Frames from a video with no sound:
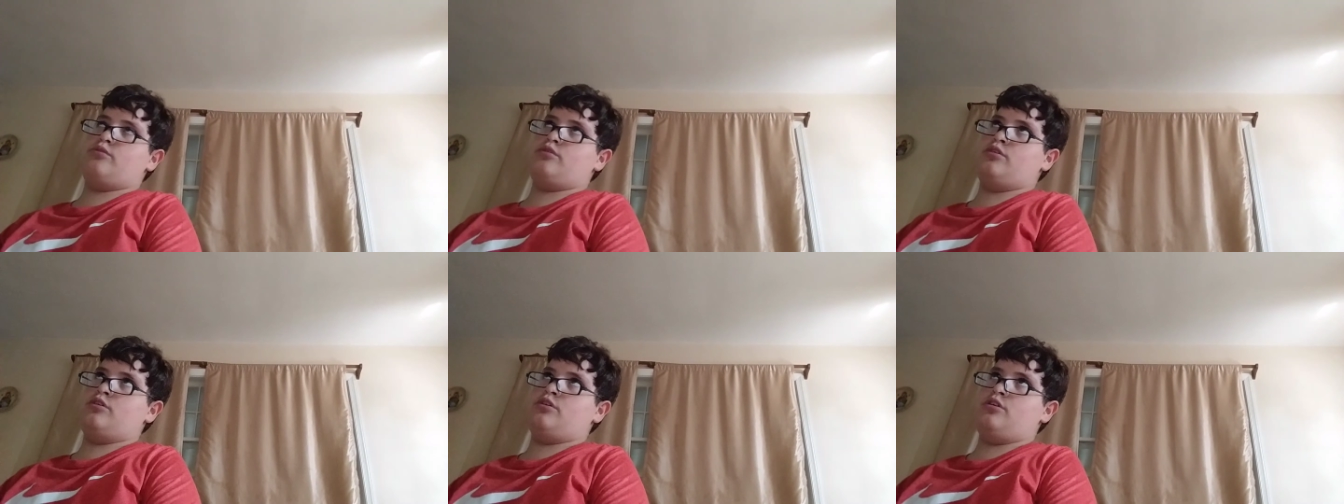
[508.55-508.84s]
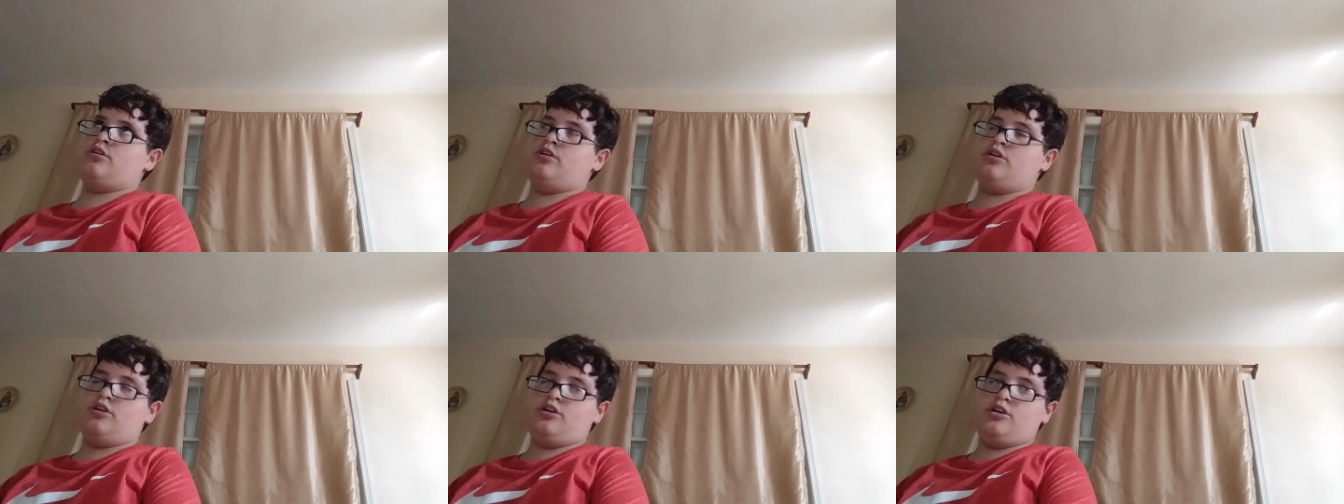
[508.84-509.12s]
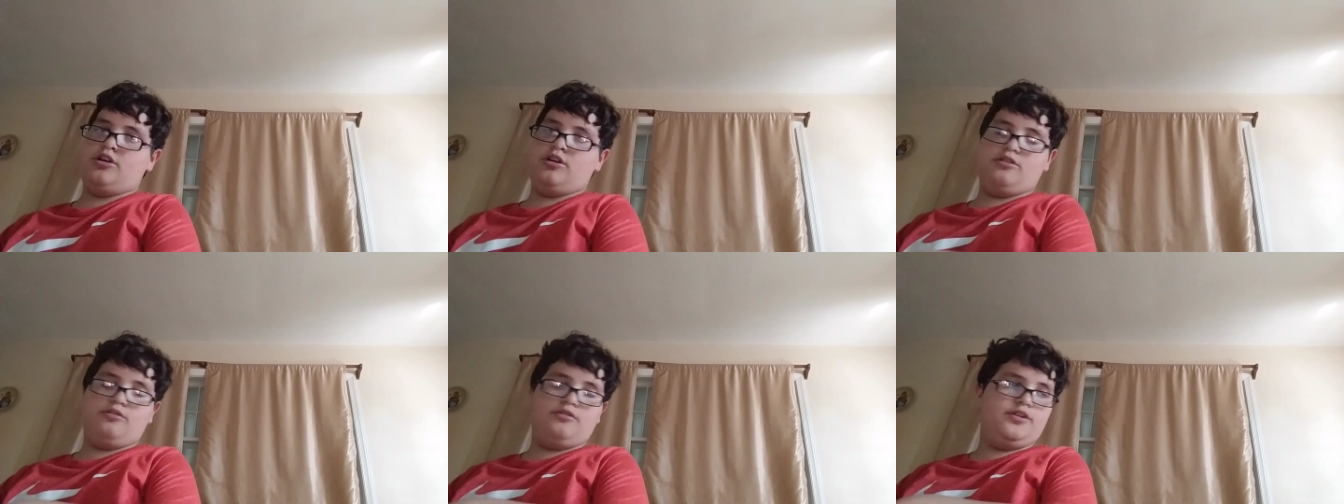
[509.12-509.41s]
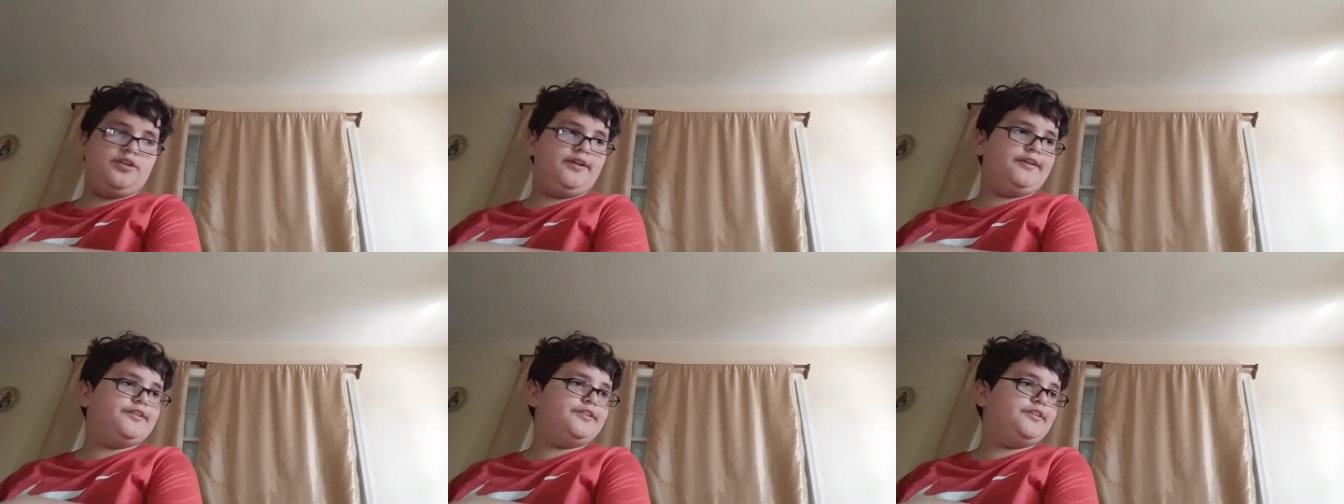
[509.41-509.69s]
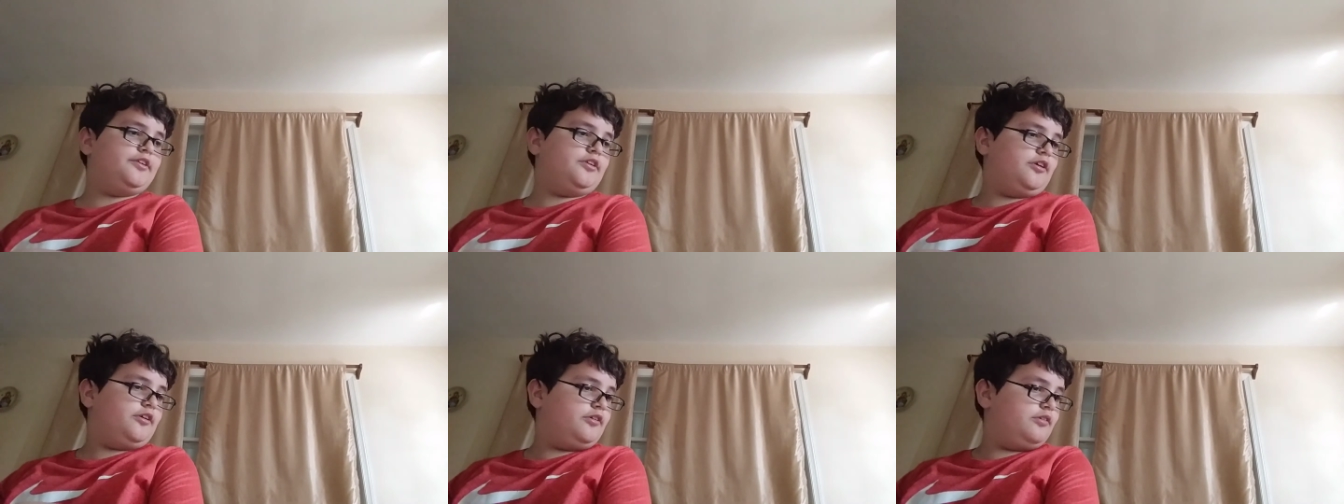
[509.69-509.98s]
what day is that?
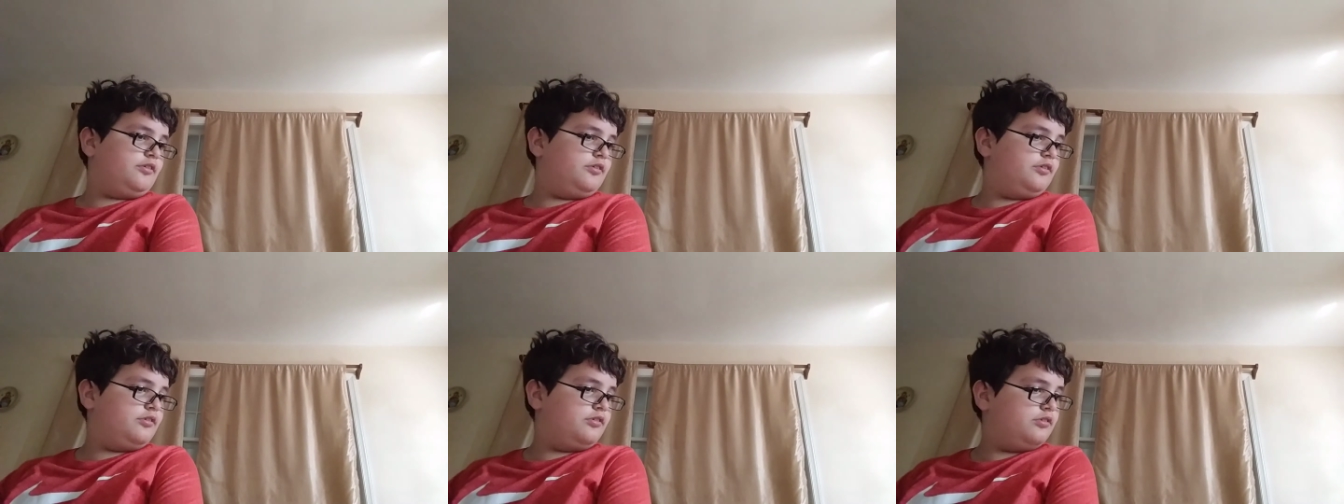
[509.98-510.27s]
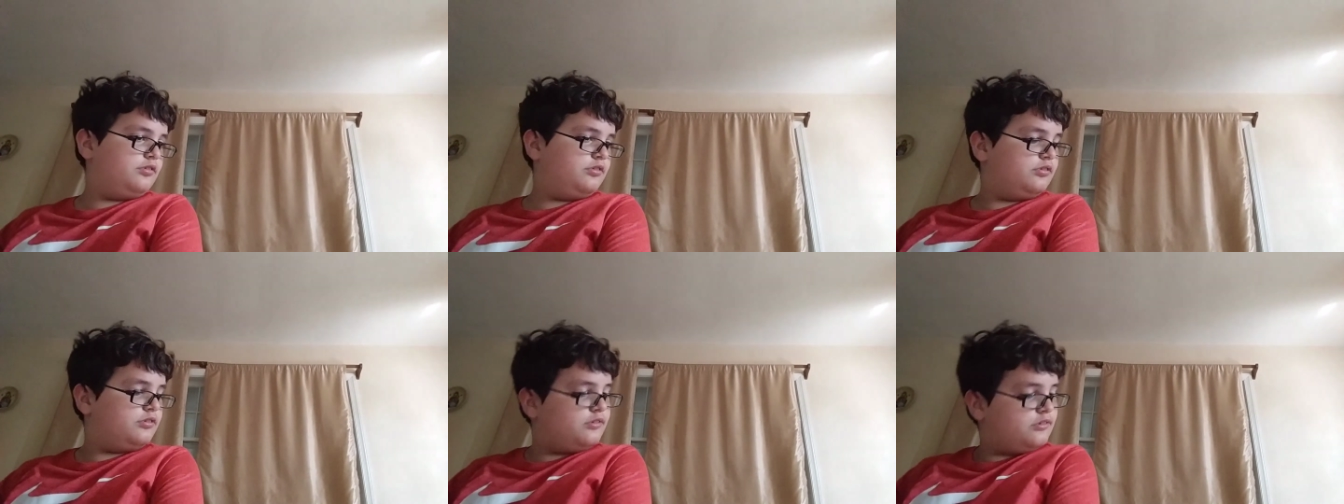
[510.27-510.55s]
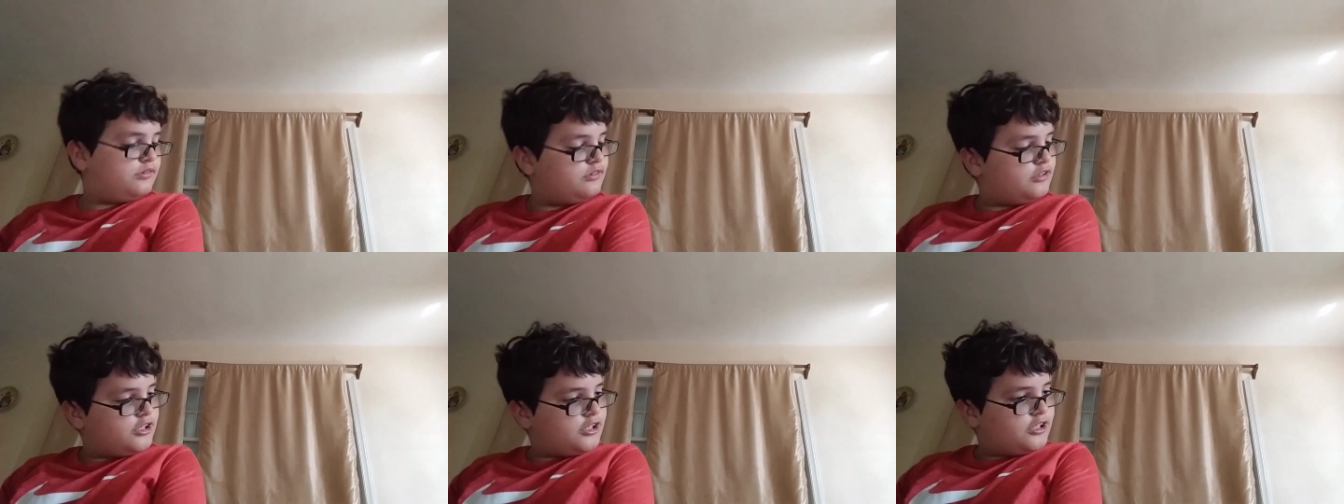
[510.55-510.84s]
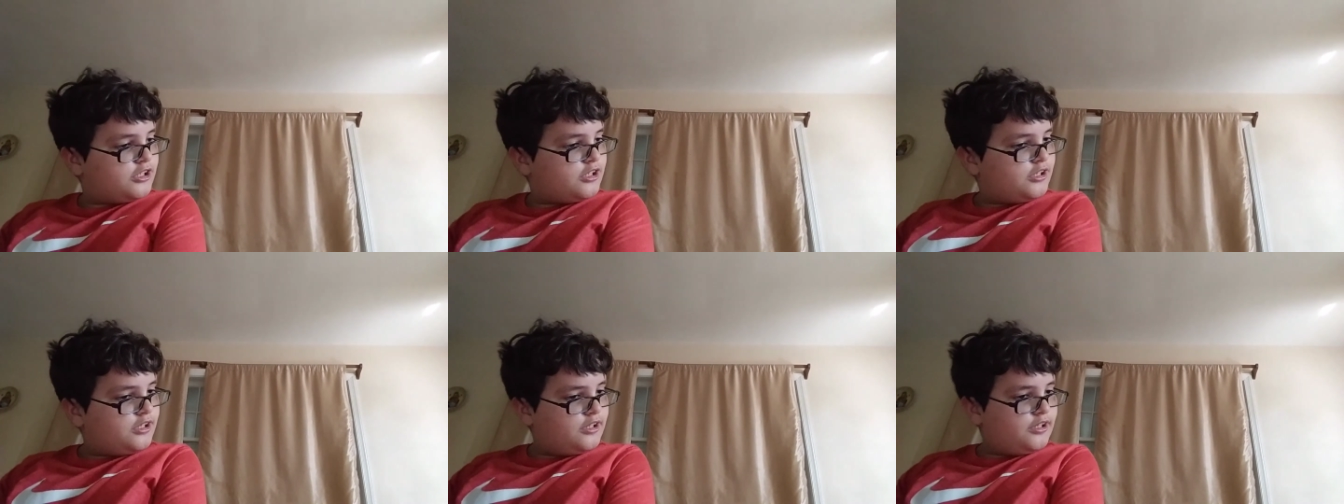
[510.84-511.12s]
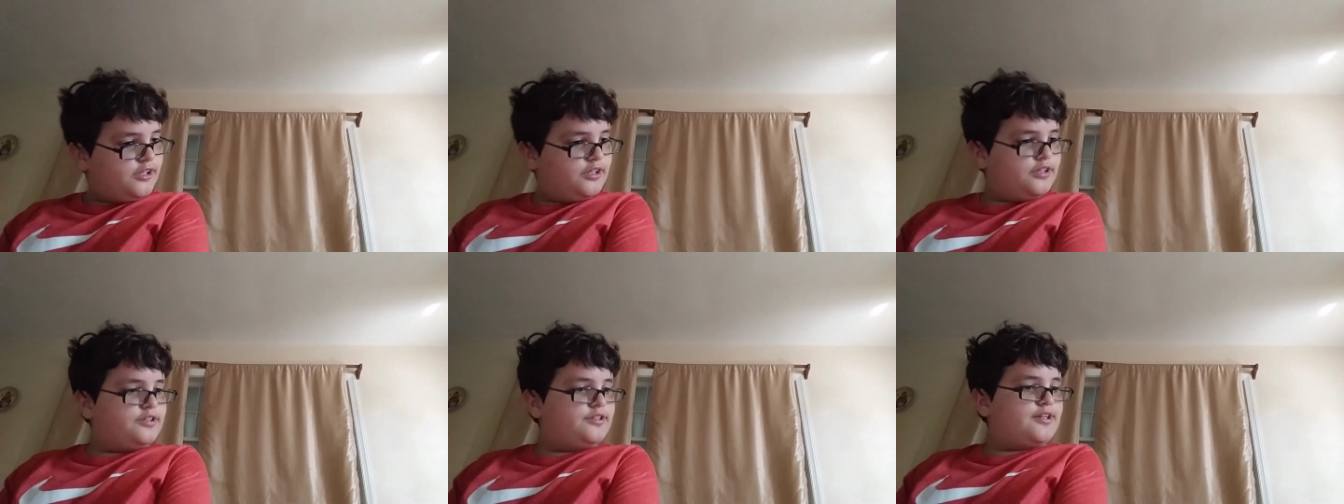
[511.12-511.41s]

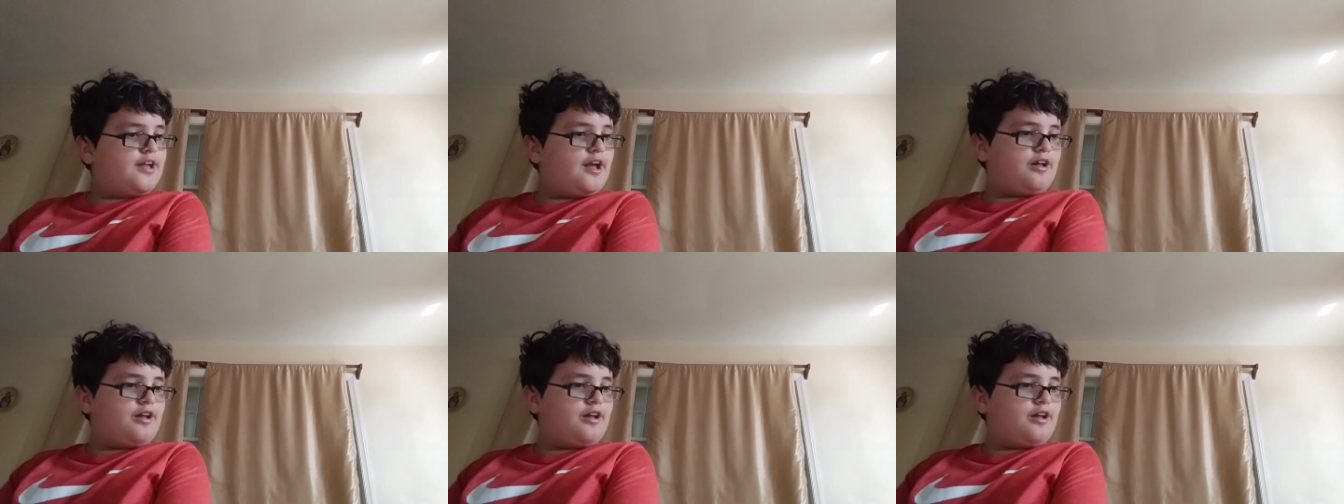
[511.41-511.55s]
Saturday,